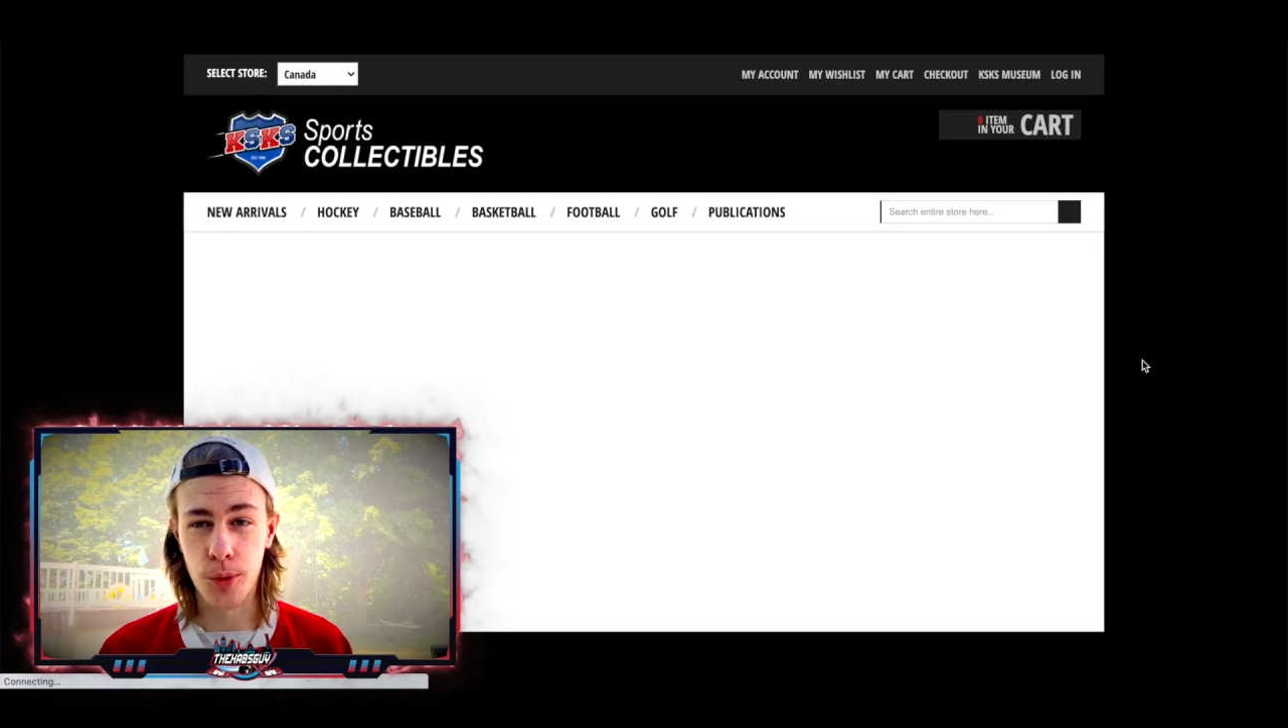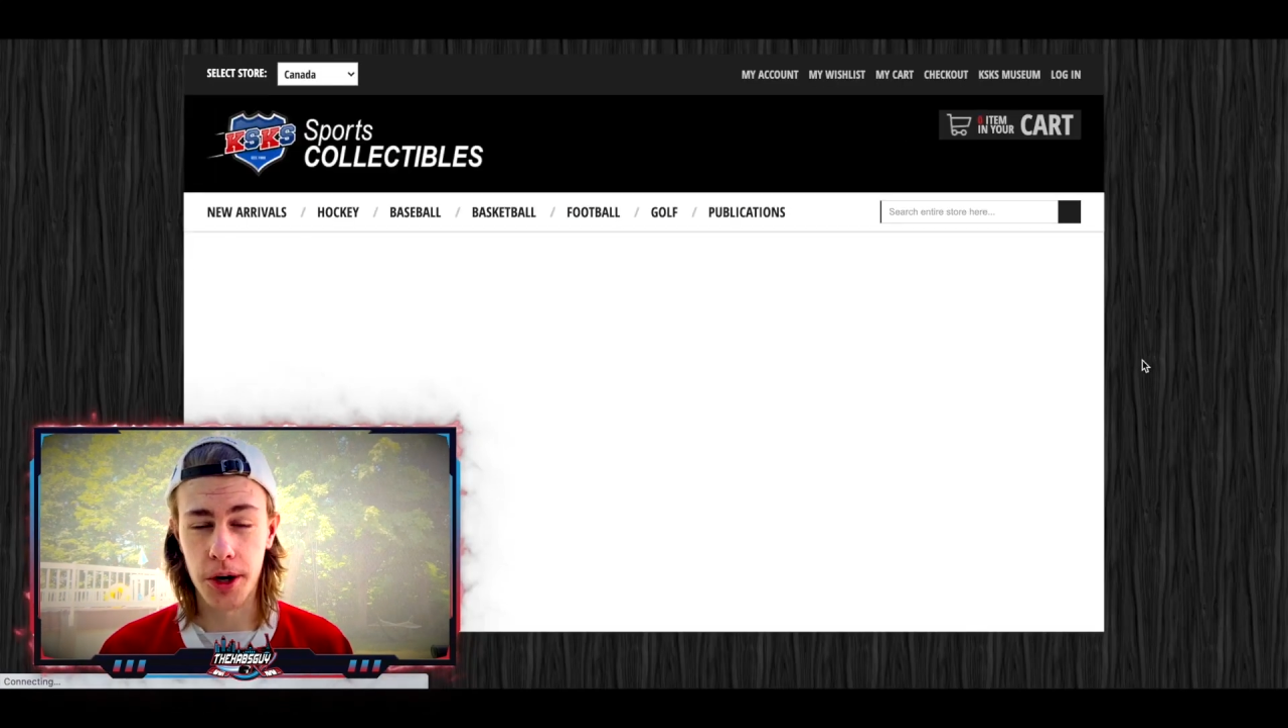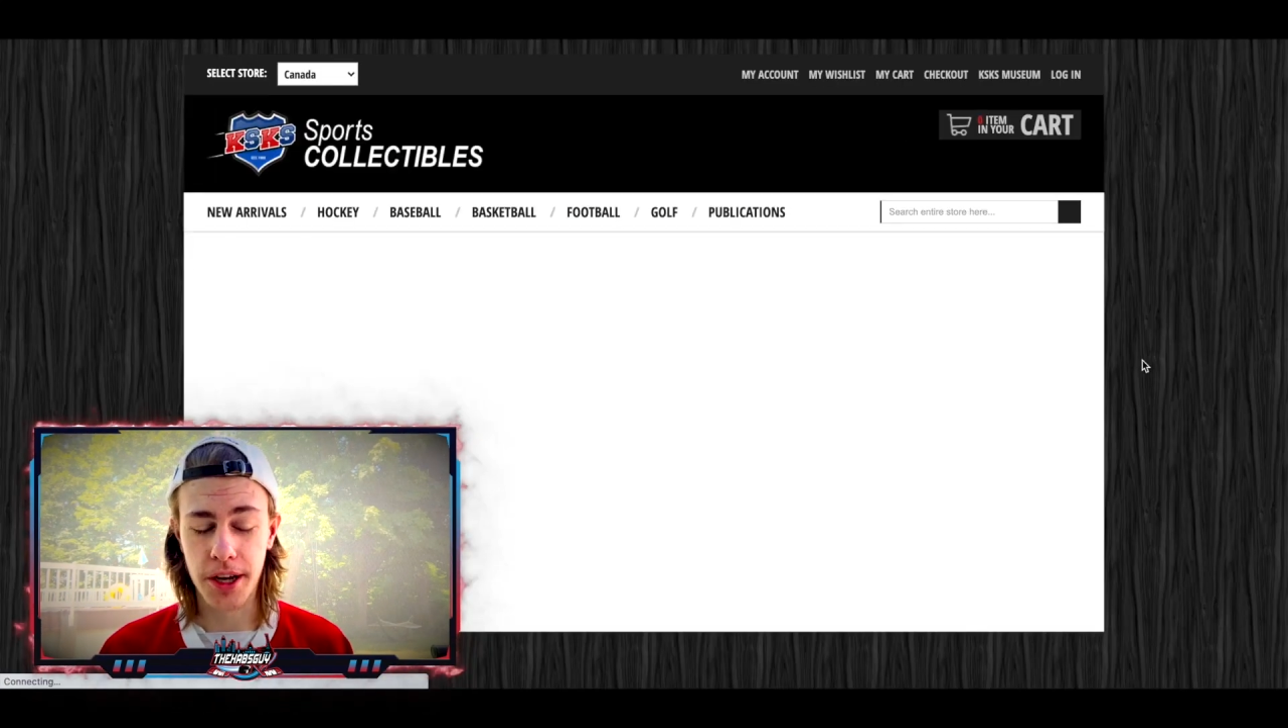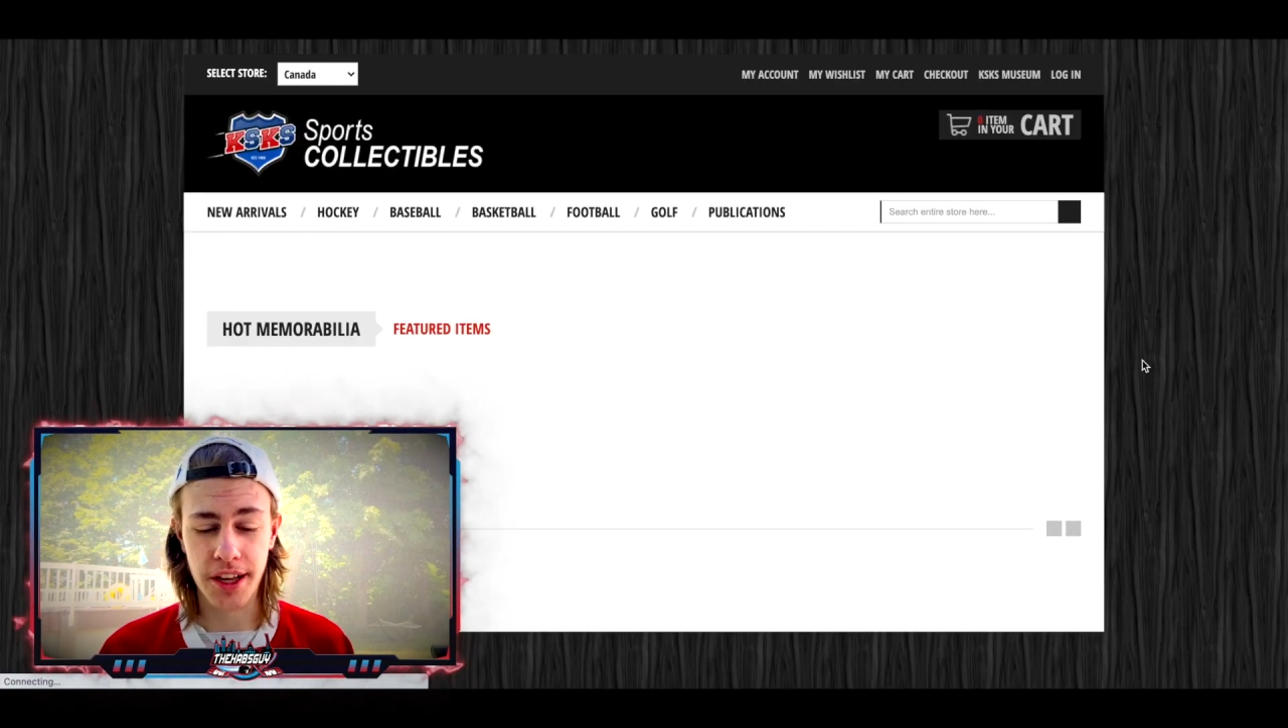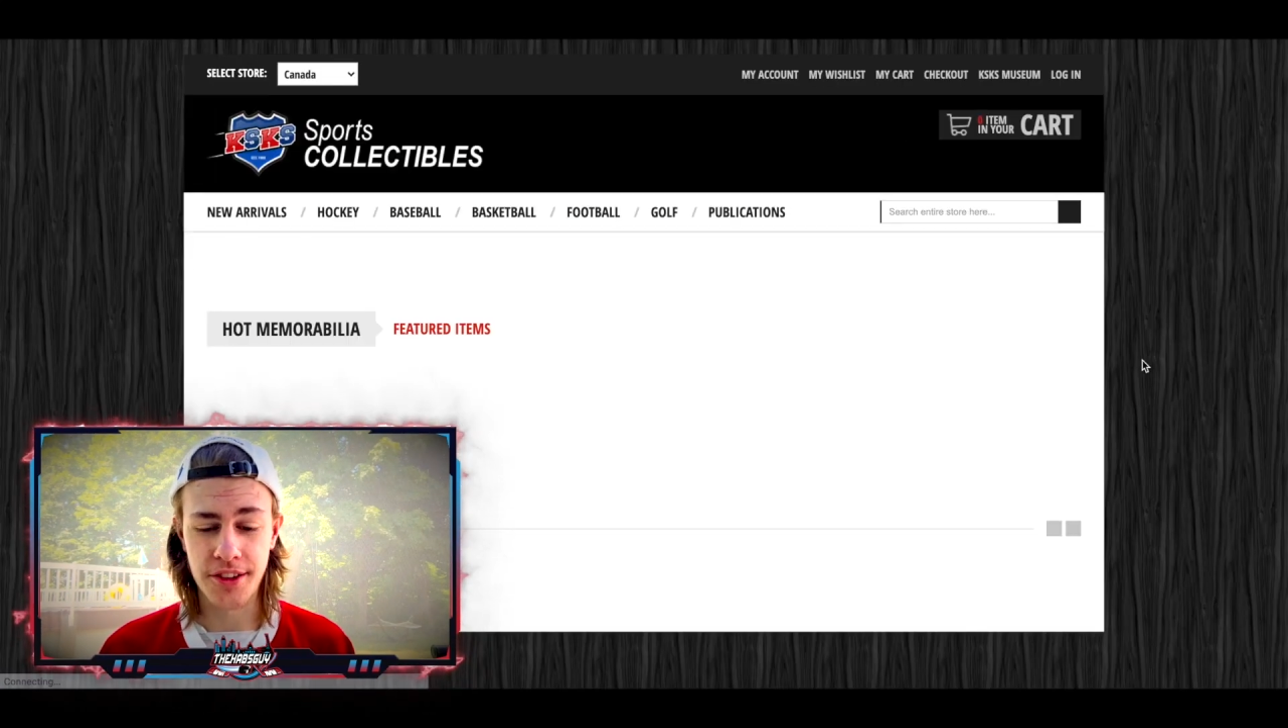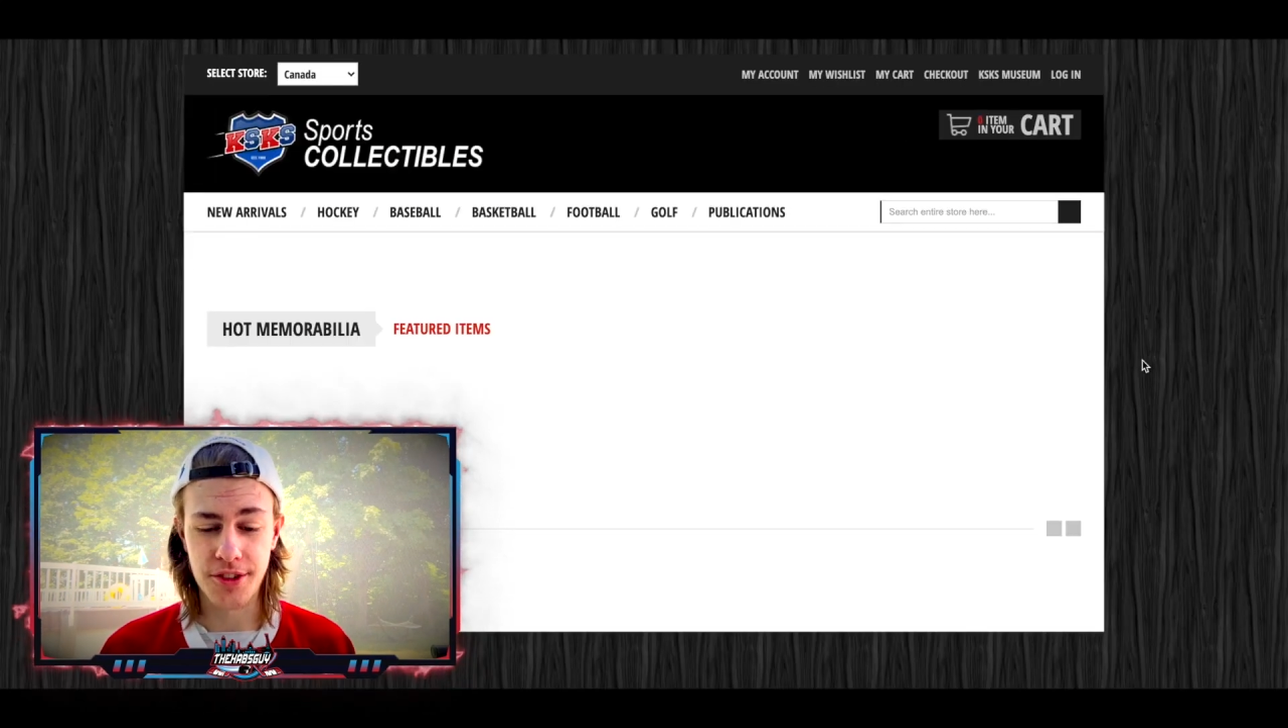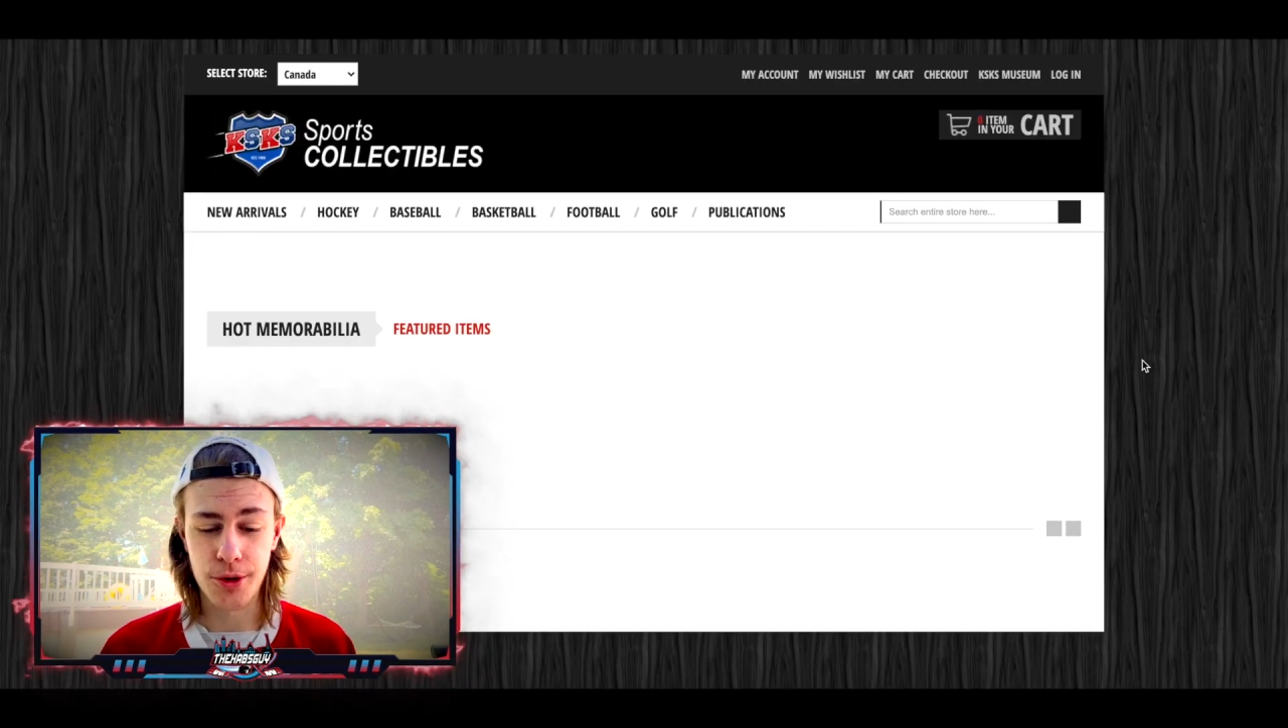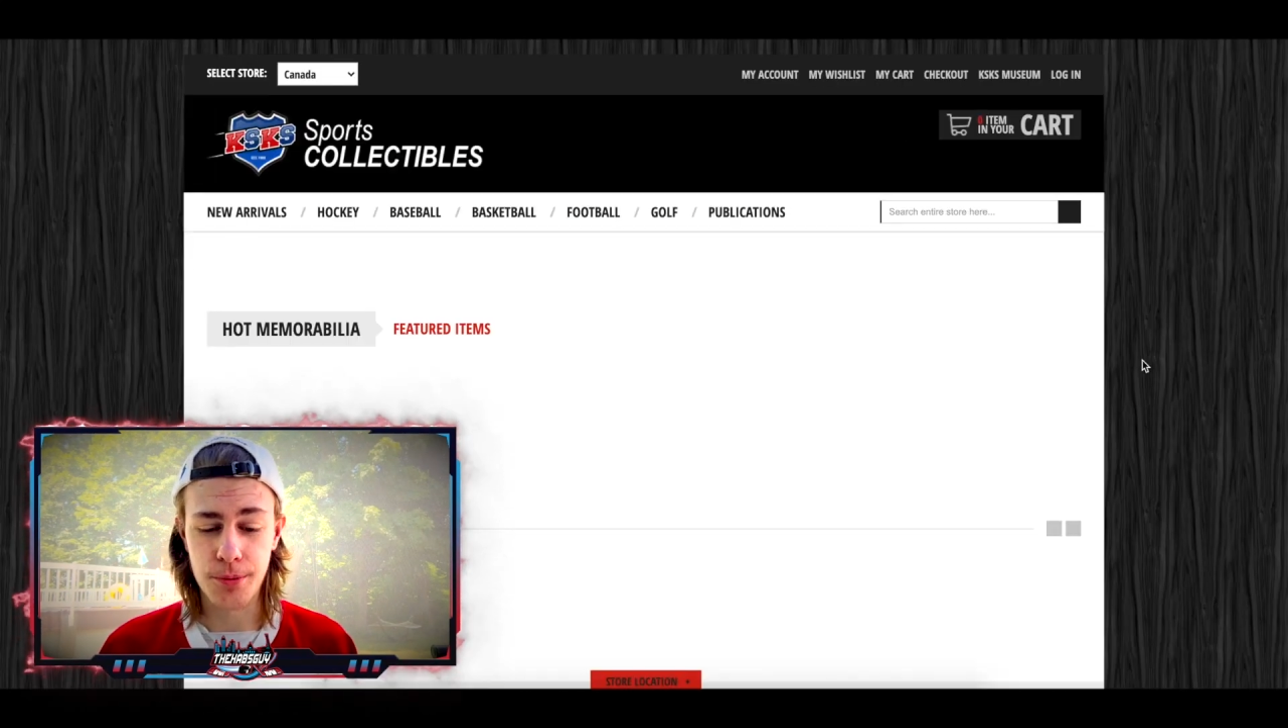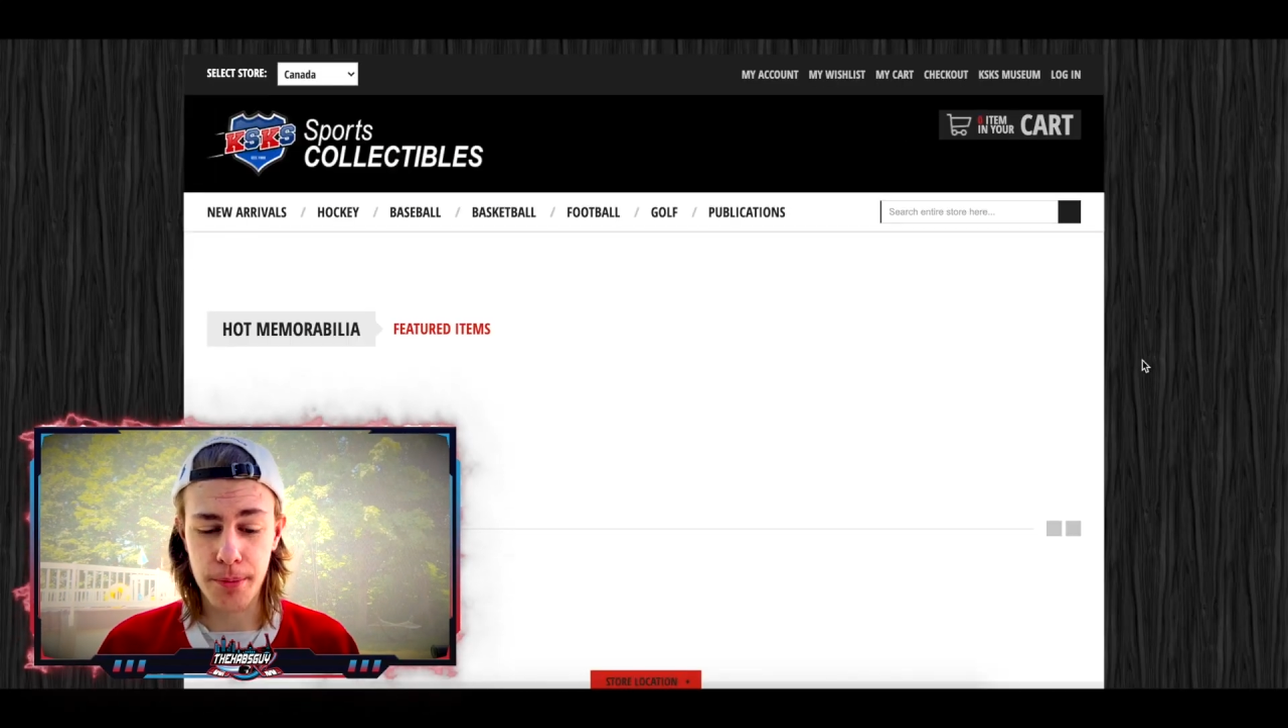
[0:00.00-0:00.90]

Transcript: work into